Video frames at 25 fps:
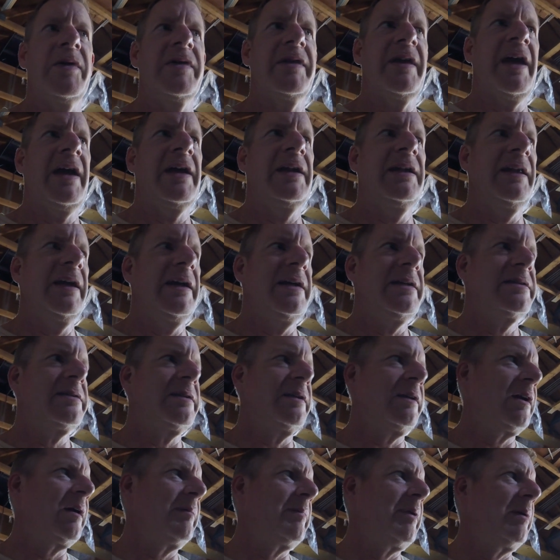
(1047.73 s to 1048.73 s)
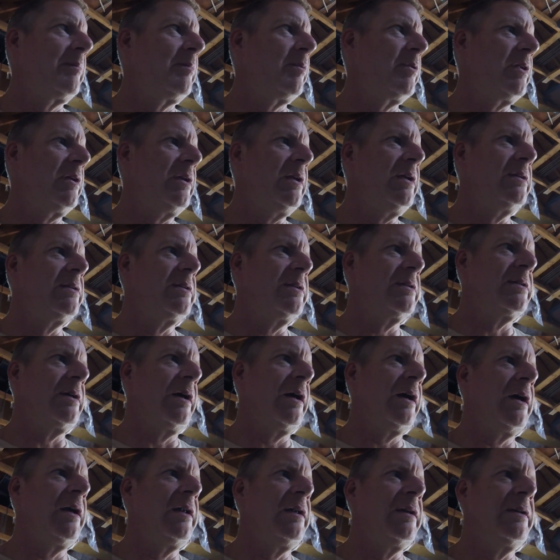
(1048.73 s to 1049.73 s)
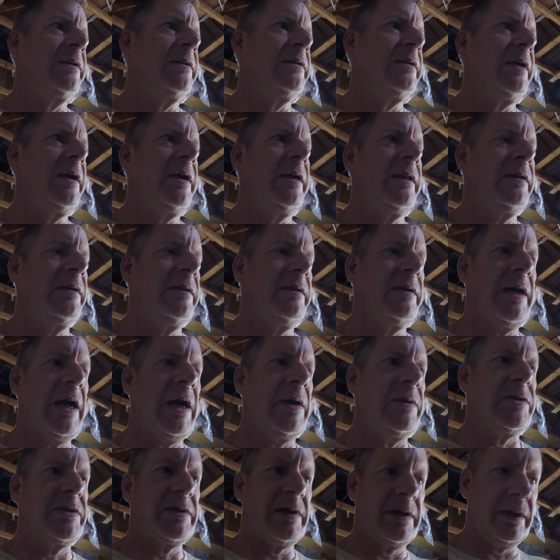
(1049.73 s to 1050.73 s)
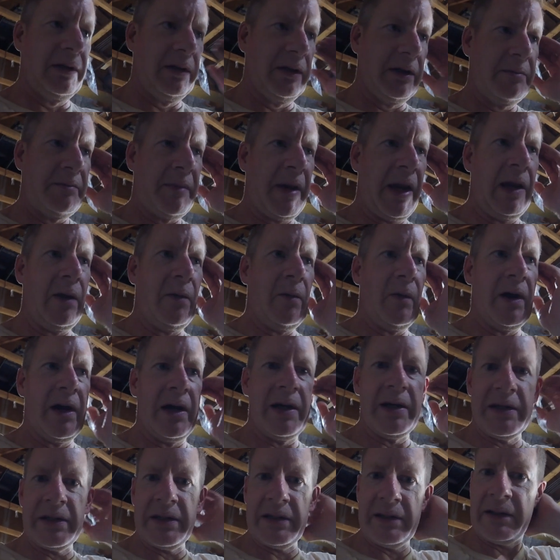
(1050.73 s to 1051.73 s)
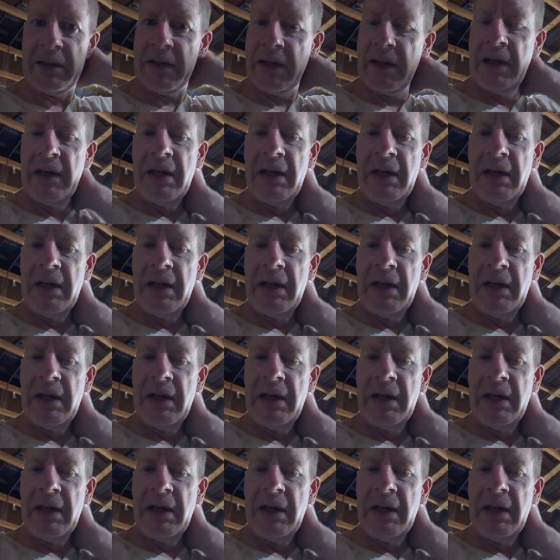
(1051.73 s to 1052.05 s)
headlights and coming up with a neat design, and how it's going to look paint wise, and